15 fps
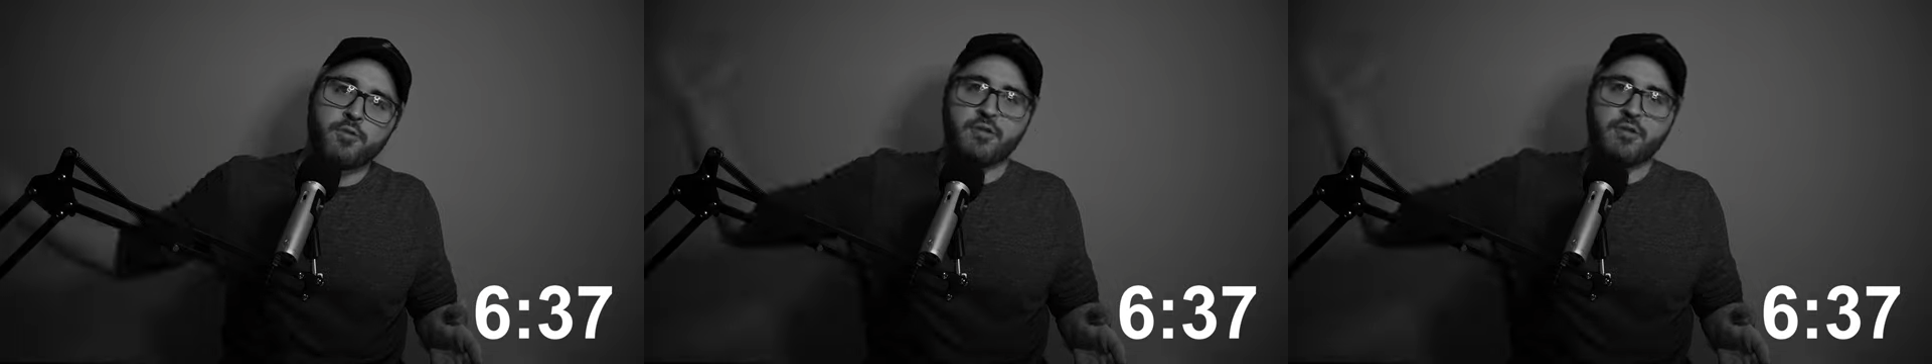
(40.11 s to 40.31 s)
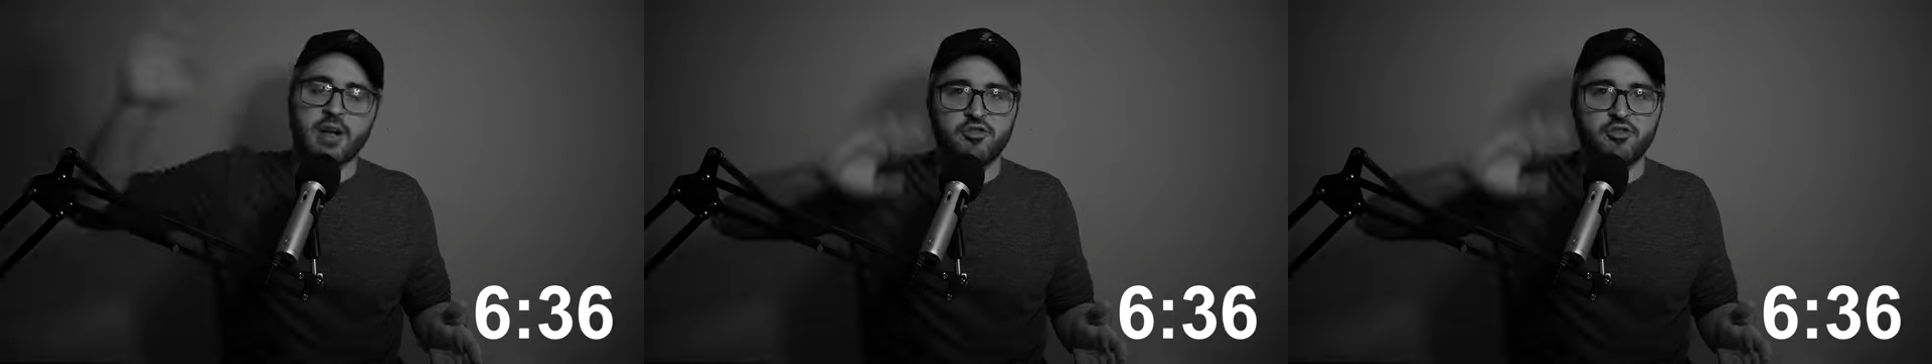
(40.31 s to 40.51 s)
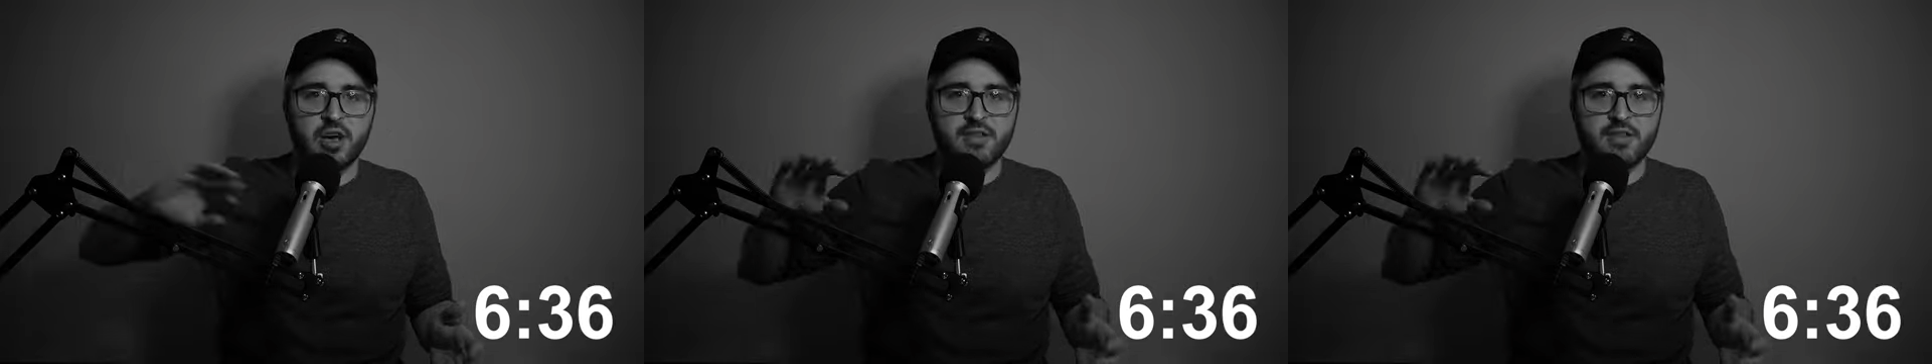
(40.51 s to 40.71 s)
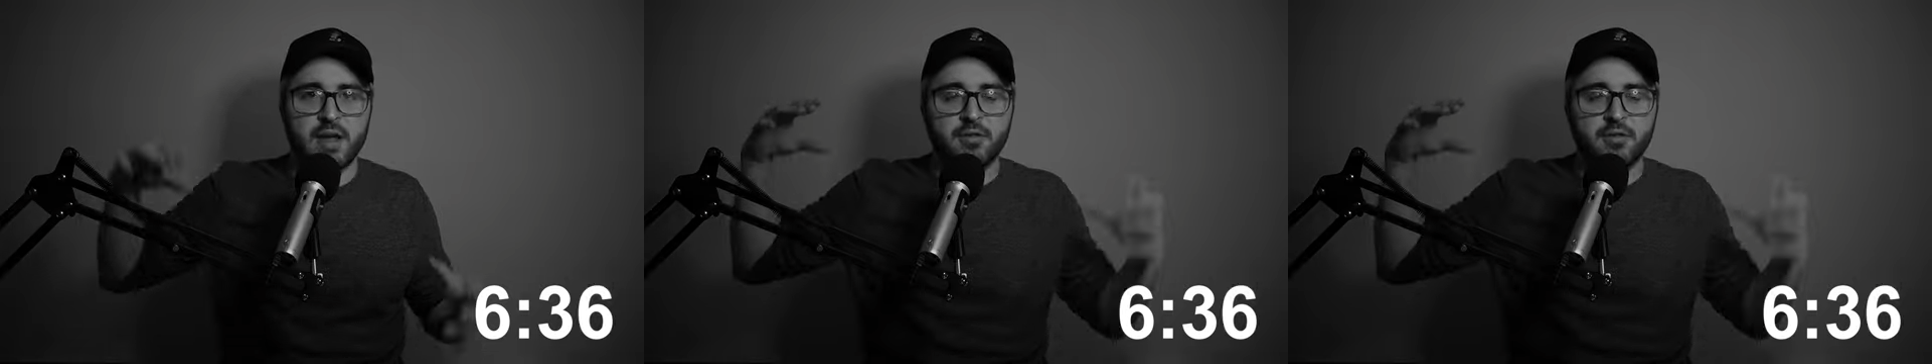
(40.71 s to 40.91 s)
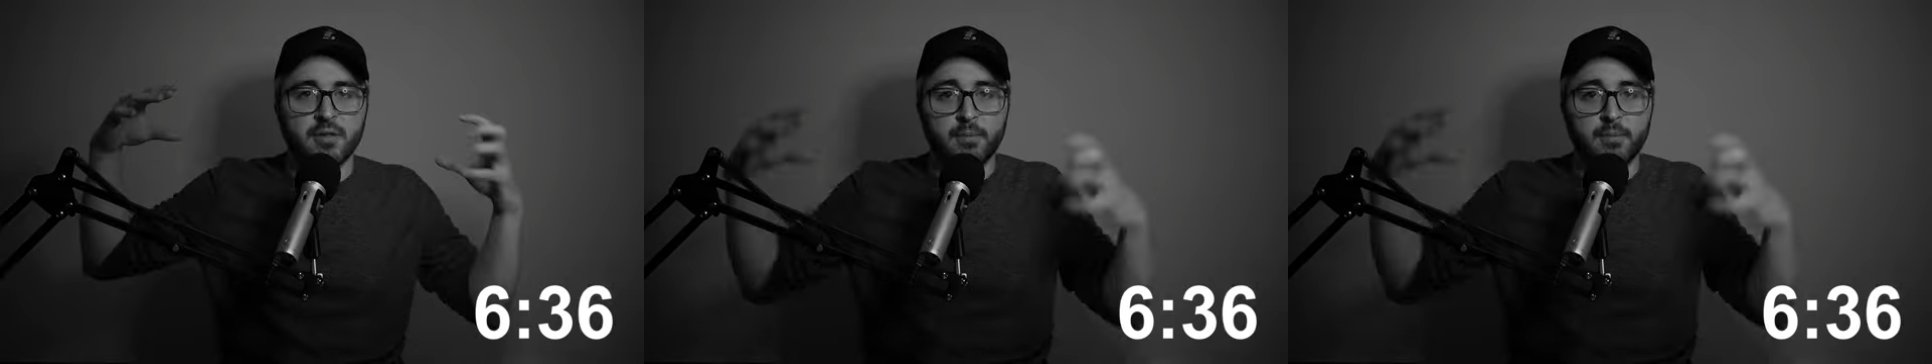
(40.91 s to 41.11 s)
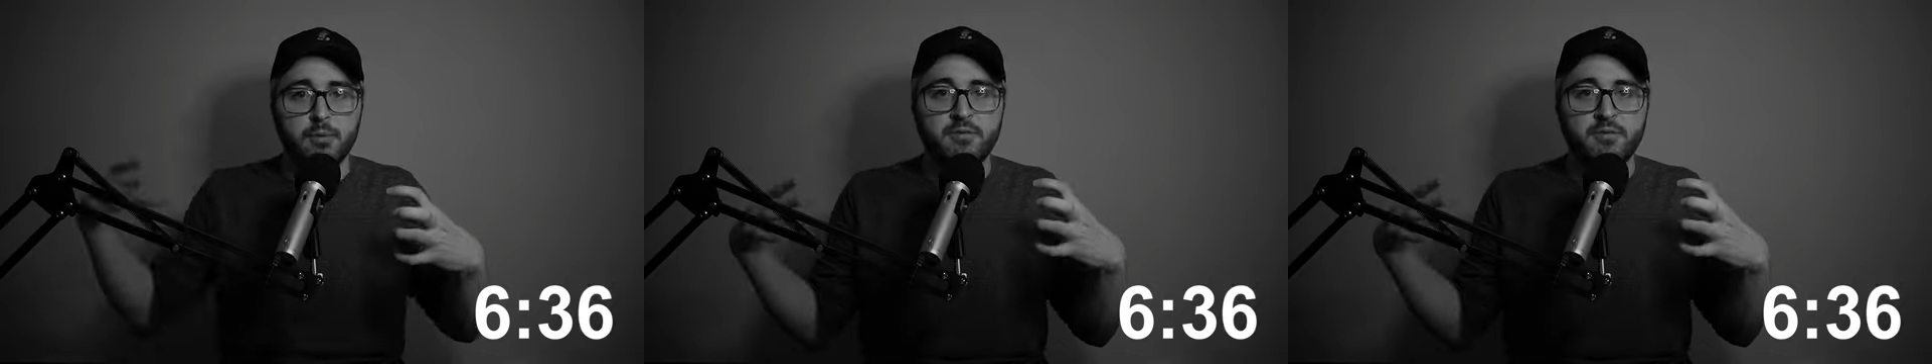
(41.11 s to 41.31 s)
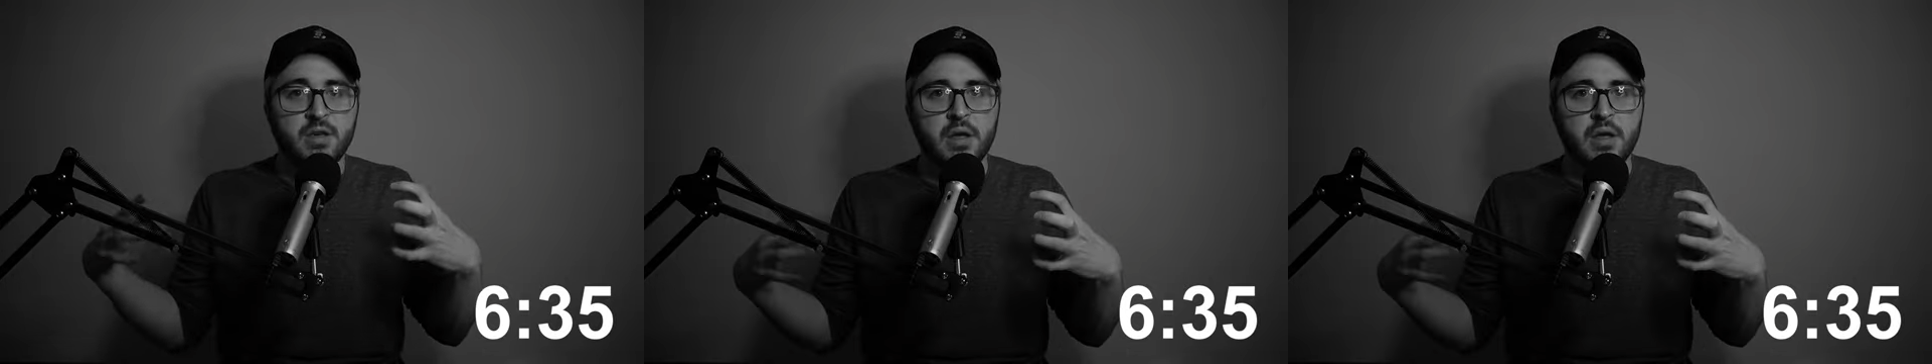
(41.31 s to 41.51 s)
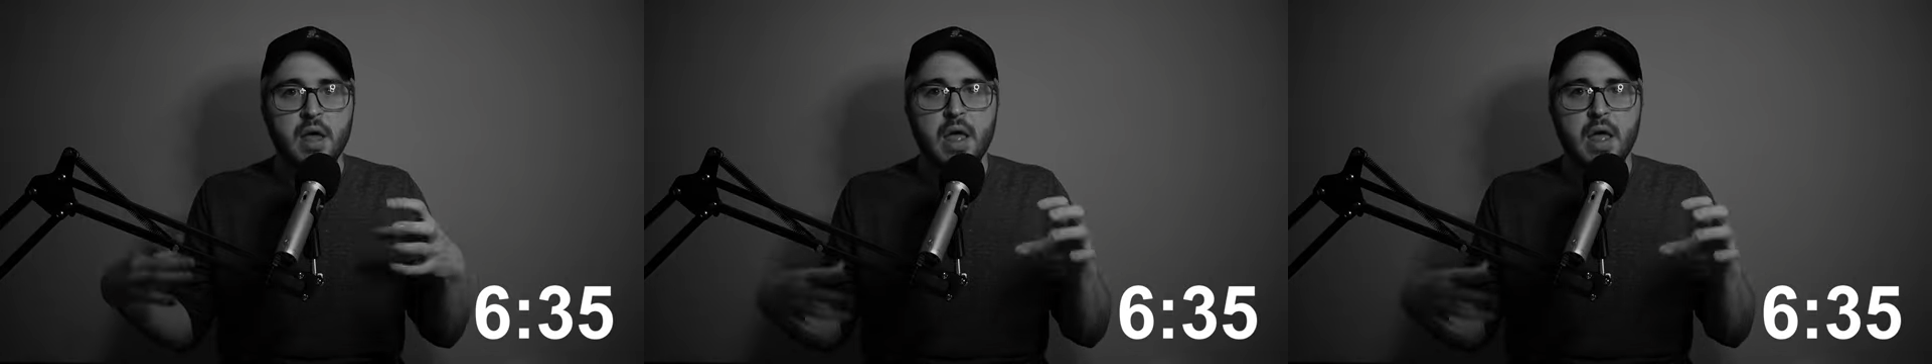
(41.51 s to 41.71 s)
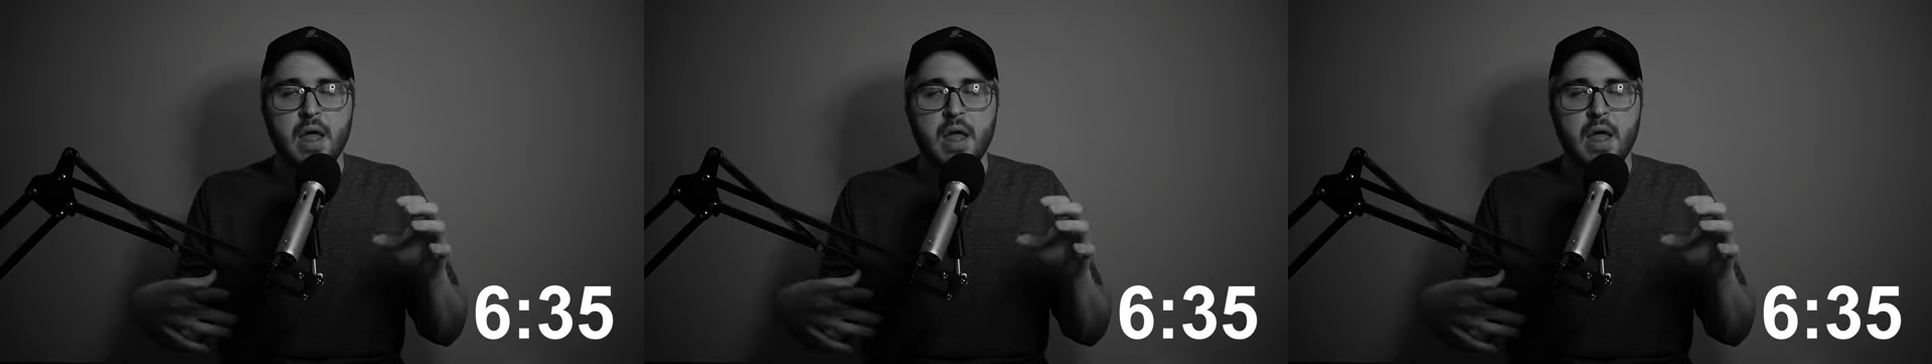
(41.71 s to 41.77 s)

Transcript: franchise. It ended the movie.